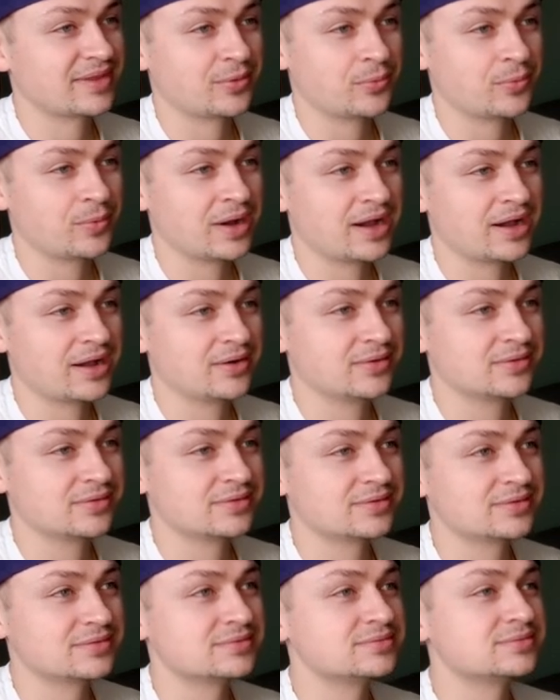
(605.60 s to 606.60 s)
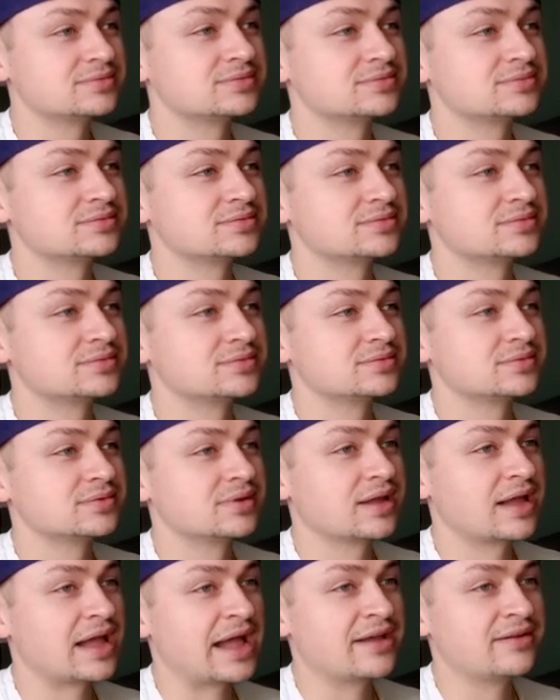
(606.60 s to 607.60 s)
Wow.
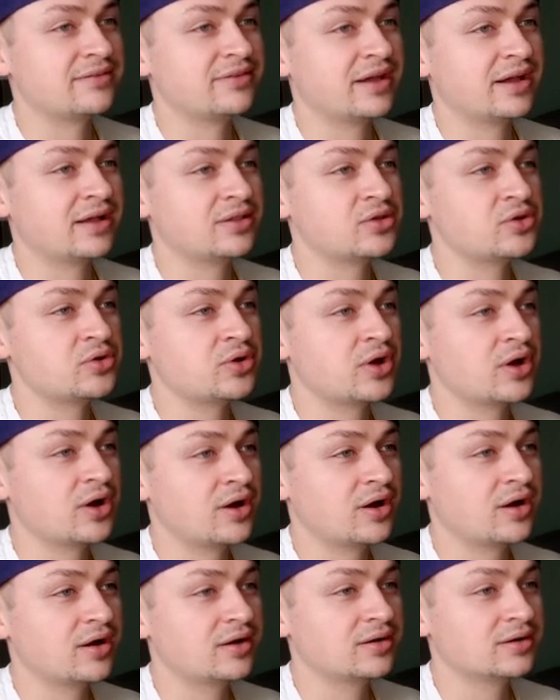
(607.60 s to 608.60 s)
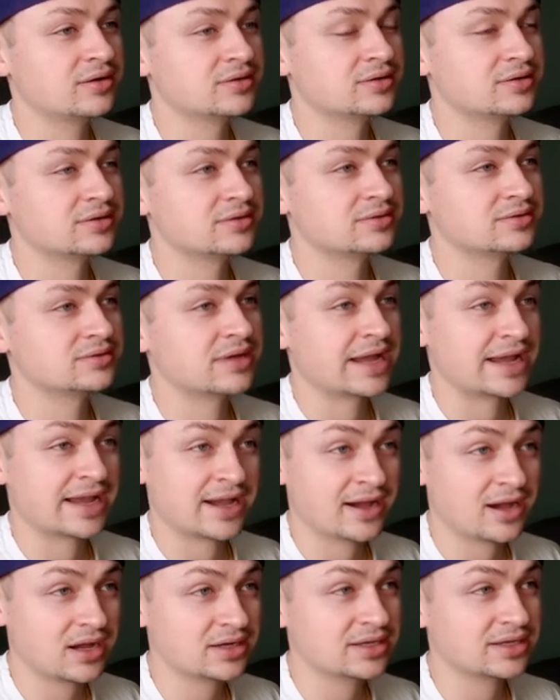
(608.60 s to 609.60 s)
High value car,
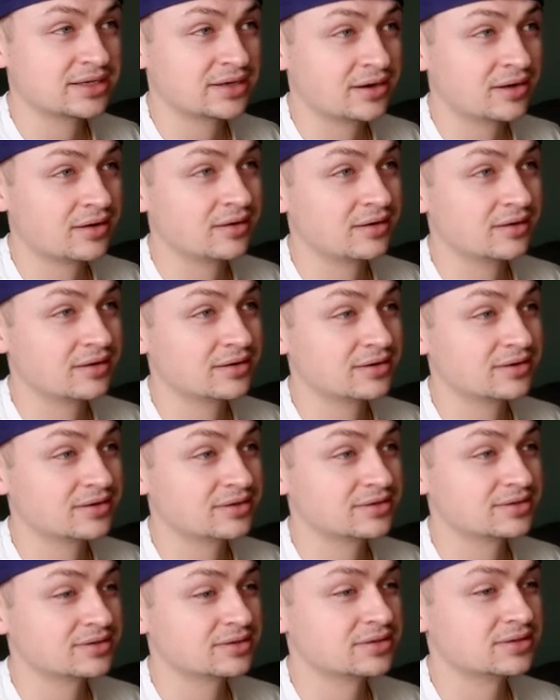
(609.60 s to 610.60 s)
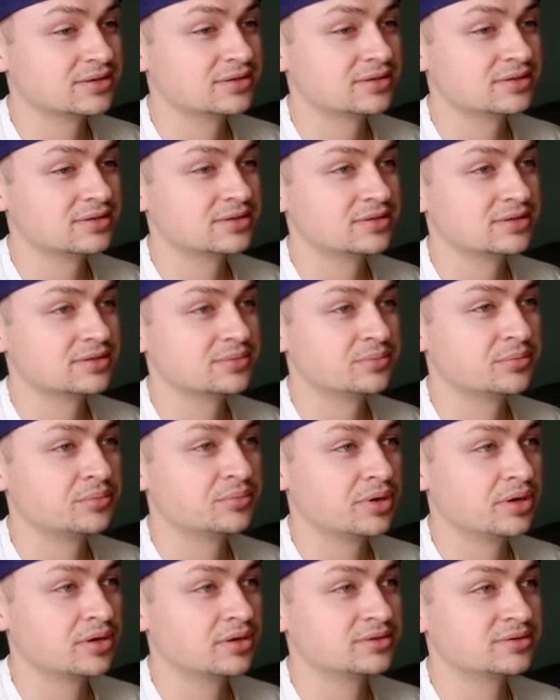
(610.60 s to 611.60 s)
iconic car,
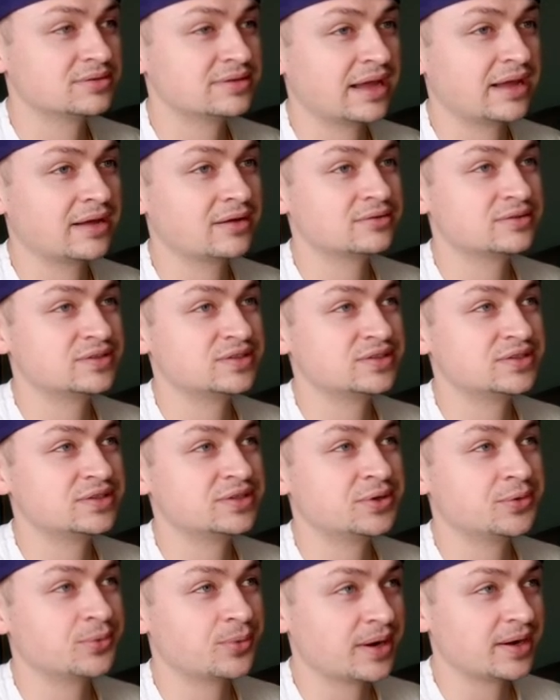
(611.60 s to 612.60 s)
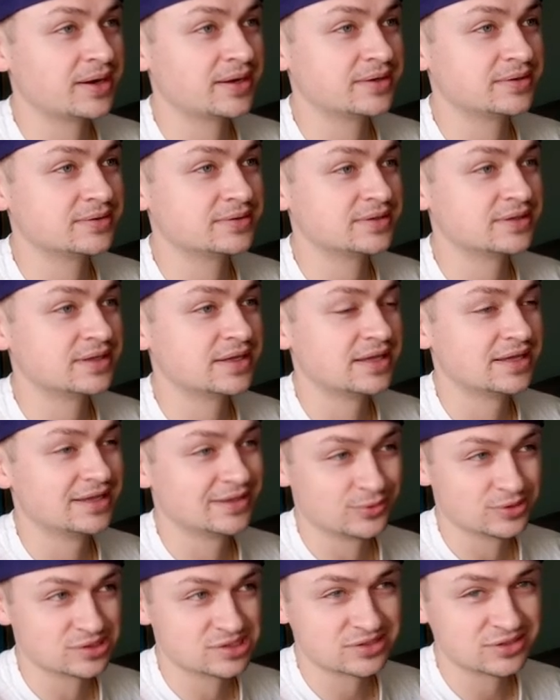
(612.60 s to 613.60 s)
burned down to the ground.
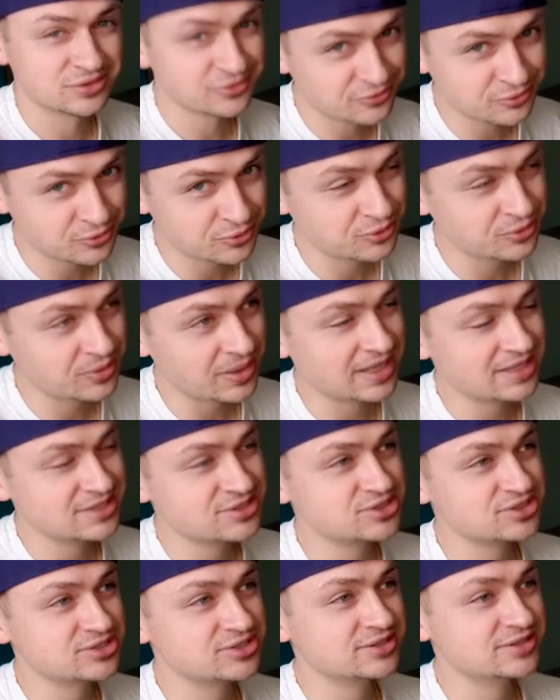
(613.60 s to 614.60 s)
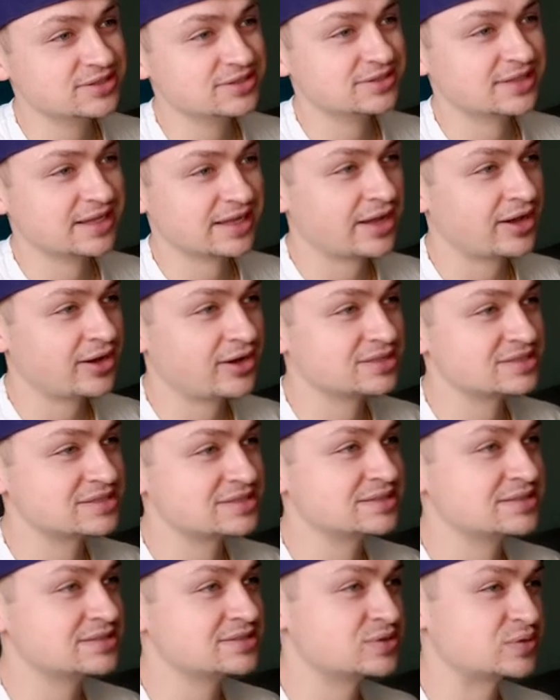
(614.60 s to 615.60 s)
Was it the Voodoo engine that caused
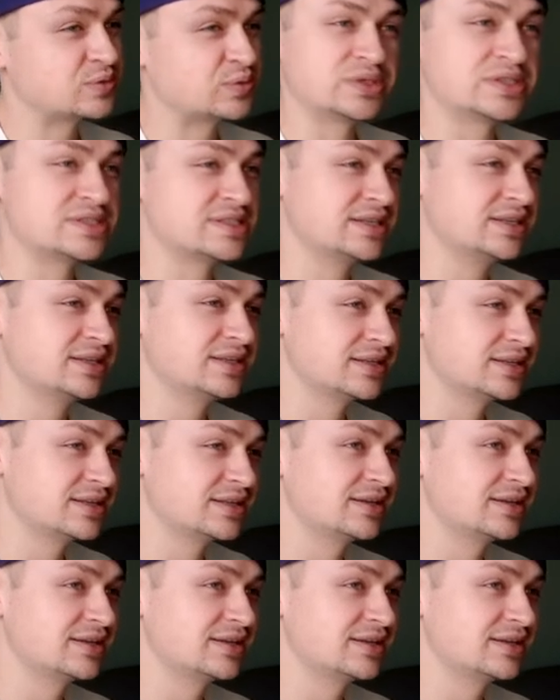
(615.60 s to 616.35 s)
this? Was it?